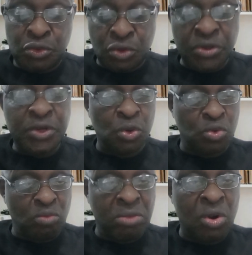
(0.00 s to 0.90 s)
Doyin
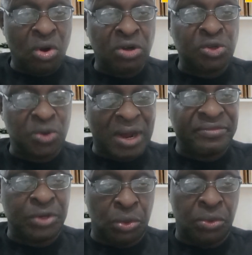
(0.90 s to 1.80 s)
Okupe ought to
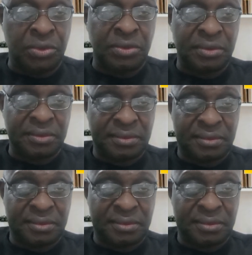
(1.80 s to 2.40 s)
have known